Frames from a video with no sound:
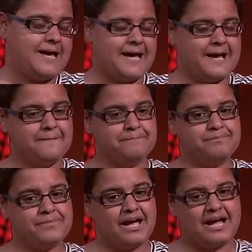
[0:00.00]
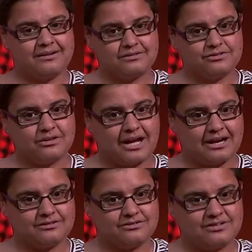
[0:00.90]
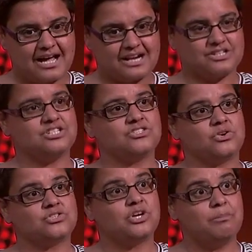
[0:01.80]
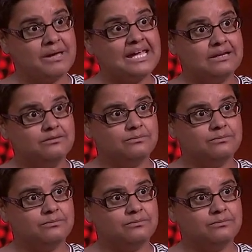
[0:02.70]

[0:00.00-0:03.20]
and actually start to compete